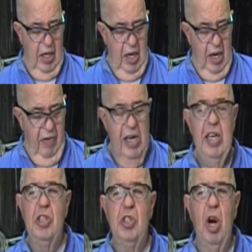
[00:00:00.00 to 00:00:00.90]
Now, if I
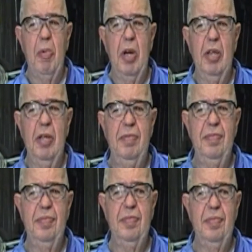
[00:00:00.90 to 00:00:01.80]
need a sharper,
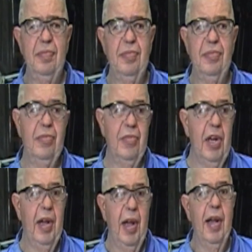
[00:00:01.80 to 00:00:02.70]

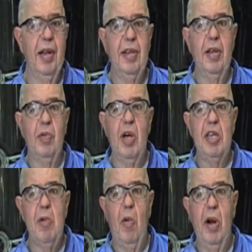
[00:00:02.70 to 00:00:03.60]
I going to think
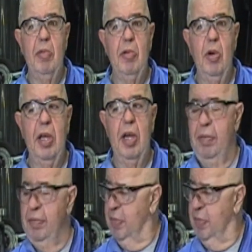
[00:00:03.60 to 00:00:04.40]
twice about what I'm doing here.